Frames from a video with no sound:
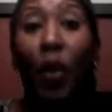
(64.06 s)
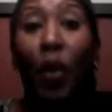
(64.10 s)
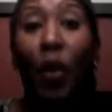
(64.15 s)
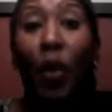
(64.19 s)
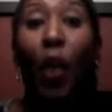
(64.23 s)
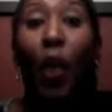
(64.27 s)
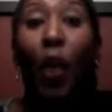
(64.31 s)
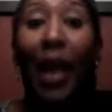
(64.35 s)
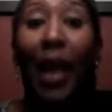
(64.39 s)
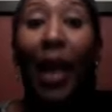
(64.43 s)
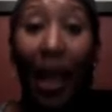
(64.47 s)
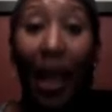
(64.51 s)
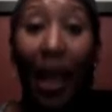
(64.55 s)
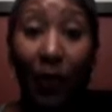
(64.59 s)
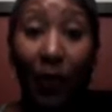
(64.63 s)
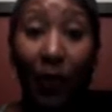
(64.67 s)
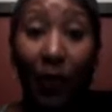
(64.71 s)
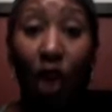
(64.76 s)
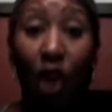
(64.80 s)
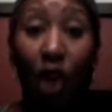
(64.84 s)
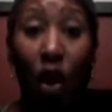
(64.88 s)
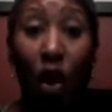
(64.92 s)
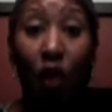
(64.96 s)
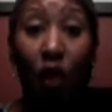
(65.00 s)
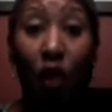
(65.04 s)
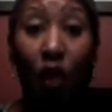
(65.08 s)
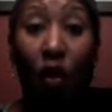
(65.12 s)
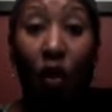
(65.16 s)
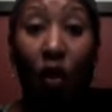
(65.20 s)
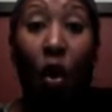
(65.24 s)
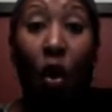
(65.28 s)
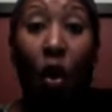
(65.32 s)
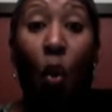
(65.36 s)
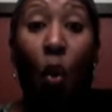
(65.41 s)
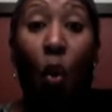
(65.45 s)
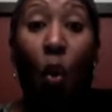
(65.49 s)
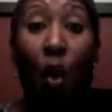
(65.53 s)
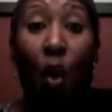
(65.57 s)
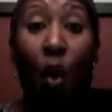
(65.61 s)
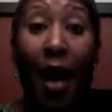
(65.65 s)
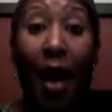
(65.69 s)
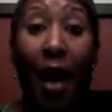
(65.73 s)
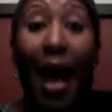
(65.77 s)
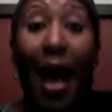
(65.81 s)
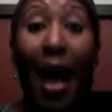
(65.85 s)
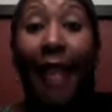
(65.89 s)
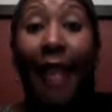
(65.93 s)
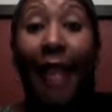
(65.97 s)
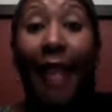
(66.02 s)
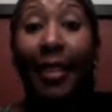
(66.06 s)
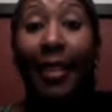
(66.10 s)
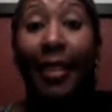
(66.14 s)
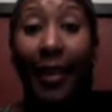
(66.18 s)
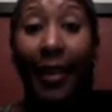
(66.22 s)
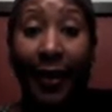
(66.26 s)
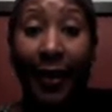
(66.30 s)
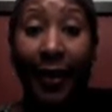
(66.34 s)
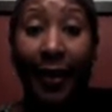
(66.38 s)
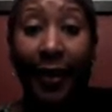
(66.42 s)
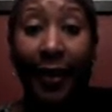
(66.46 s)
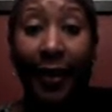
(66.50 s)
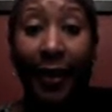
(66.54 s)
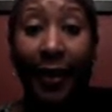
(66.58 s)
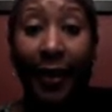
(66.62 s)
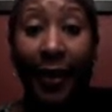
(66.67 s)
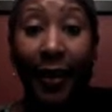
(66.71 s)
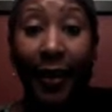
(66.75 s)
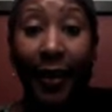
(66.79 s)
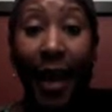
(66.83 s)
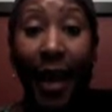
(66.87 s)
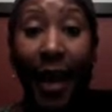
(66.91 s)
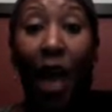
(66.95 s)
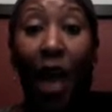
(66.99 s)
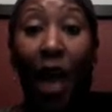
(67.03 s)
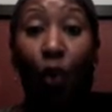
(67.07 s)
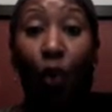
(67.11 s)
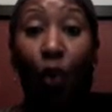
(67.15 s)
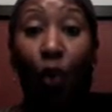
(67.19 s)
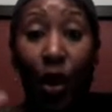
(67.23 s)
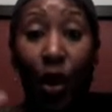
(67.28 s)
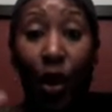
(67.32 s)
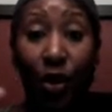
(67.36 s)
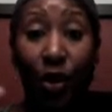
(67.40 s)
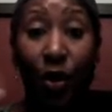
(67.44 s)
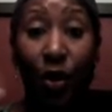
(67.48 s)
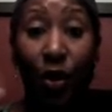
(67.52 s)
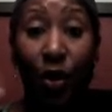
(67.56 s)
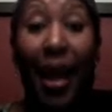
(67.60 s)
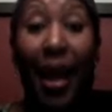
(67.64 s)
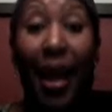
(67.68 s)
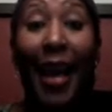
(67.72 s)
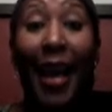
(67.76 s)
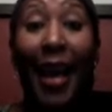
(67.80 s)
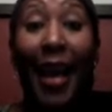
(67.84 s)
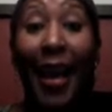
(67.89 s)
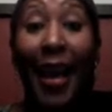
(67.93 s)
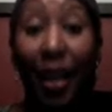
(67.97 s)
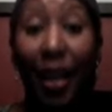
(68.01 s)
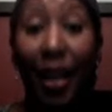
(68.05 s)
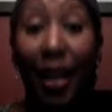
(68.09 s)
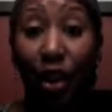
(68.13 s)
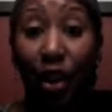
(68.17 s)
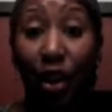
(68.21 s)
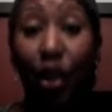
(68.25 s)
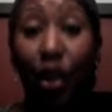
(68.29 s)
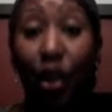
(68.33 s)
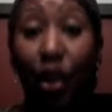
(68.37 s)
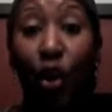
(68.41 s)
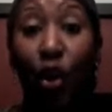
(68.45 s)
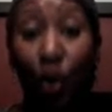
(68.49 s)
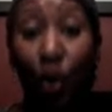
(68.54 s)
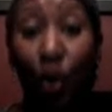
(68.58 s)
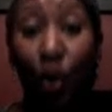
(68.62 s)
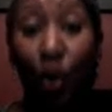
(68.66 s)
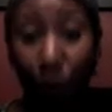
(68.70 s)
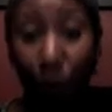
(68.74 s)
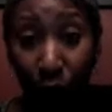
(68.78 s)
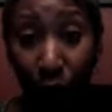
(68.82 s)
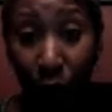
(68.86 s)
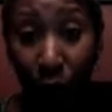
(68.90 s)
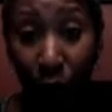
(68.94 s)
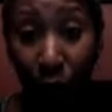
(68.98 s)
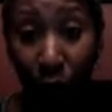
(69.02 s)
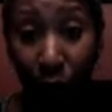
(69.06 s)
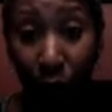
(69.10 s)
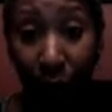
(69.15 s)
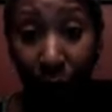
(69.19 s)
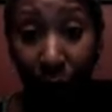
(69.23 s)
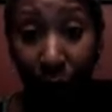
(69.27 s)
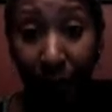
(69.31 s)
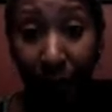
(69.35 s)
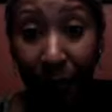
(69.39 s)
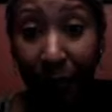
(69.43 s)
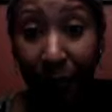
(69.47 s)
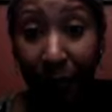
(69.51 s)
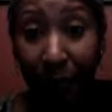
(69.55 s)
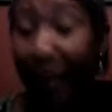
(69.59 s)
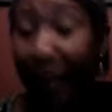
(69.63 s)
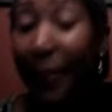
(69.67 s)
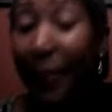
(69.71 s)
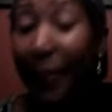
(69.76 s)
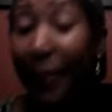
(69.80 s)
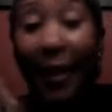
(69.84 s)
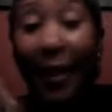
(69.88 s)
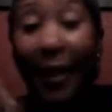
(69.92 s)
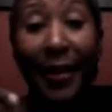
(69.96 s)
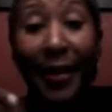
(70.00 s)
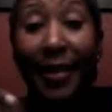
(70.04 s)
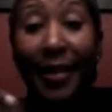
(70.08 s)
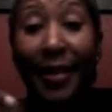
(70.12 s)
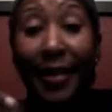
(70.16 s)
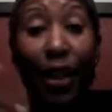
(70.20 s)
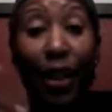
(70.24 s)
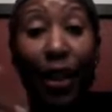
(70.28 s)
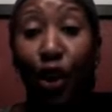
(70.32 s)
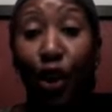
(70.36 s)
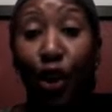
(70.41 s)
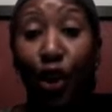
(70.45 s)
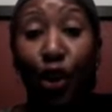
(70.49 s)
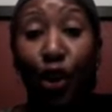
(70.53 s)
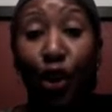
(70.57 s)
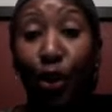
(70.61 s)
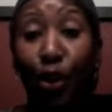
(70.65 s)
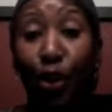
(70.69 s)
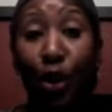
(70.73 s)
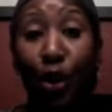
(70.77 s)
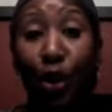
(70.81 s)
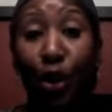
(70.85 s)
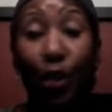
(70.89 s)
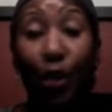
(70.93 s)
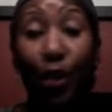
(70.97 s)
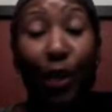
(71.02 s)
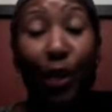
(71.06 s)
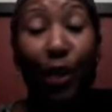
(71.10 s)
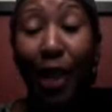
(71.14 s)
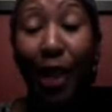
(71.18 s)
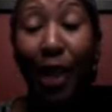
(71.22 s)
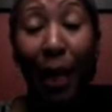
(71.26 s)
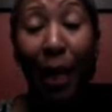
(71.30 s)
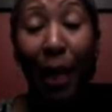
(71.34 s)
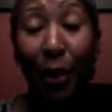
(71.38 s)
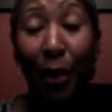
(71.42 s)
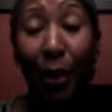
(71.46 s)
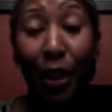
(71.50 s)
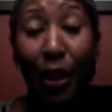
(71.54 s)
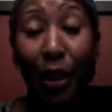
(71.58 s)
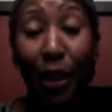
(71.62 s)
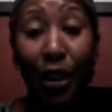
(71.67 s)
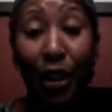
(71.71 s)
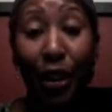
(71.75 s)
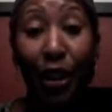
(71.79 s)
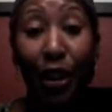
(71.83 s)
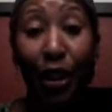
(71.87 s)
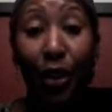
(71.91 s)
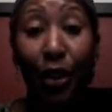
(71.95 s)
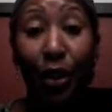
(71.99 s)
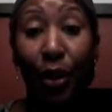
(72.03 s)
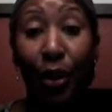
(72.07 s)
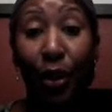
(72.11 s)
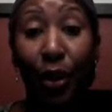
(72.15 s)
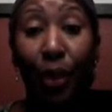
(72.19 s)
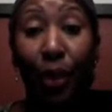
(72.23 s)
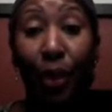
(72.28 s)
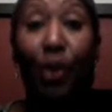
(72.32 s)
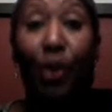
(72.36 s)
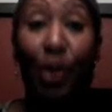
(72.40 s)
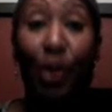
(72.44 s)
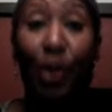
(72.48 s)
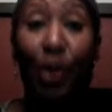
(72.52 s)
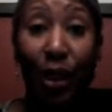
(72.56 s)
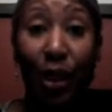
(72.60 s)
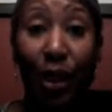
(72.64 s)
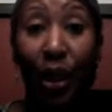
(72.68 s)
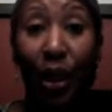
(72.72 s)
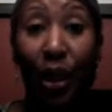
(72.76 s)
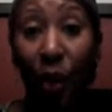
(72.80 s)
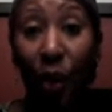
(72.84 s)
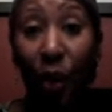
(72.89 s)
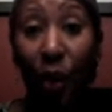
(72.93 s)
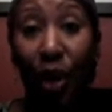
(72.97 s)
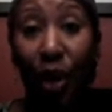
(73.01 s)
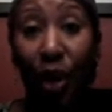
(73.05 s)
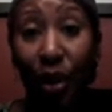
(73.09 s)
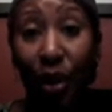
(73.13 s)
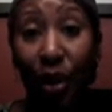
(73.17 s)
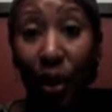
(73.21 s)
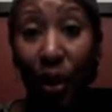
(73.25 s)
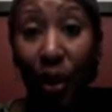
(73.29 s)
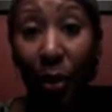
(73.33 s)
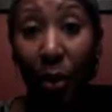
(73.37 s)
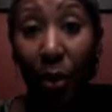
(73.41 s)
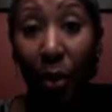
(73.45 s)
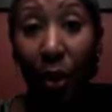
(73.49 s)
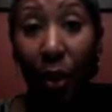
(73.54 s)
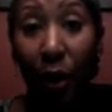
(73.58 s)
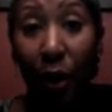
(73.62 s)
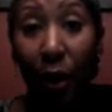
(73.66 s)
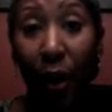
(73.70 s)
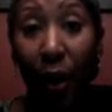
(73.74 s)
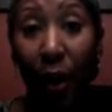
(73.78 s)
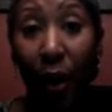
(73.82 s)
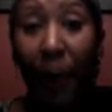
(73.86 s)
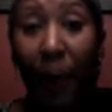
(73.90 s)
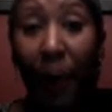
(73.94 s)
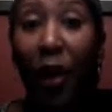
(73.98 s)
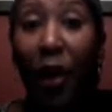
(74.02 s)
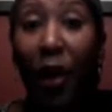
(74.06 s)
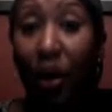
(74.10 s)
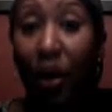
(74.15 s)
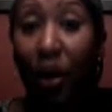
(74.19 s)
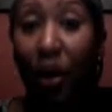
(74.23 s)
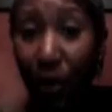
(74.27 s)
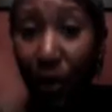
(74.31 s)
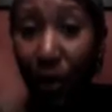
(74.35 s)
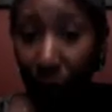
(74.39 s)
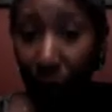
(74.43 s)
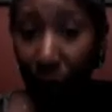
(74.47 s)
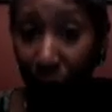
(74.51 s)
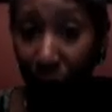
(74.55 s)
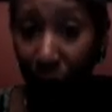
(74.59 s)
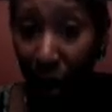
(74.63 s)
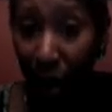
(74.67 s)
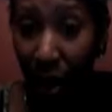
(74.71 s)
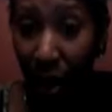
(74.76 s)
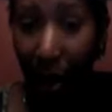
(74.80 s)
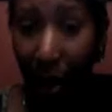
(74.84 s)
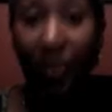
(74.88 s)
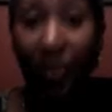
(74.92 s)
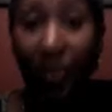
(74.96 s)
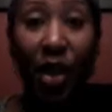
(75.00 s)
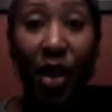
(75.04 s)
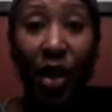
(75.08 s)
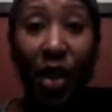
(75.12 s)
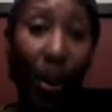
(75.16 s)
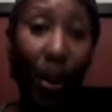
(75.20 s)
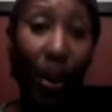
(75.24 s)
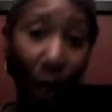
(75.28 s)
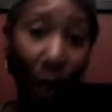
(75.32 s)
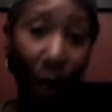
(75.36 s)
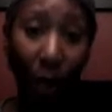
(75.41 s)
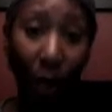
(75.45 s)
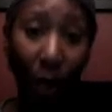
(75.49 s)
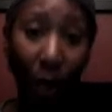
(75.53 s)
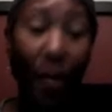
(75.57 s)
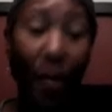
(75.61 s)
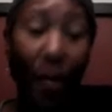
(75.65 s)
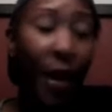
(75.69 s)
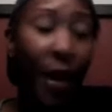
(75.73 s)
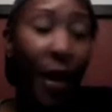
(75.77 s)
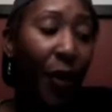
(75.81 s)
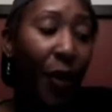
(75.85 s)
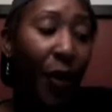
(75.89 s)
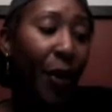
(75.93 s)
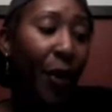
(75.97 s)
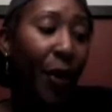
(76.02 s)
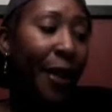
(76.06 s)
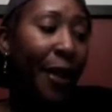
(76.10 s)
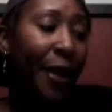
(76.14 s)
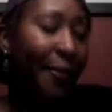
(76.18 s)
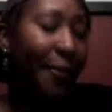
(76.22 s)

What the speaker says: we left off where Aunt Thea and Russell had headed to the grocery store because Uncle Junior was not budging. He was going to sit there and watch his little program. So you caught up. So here we go with part 3.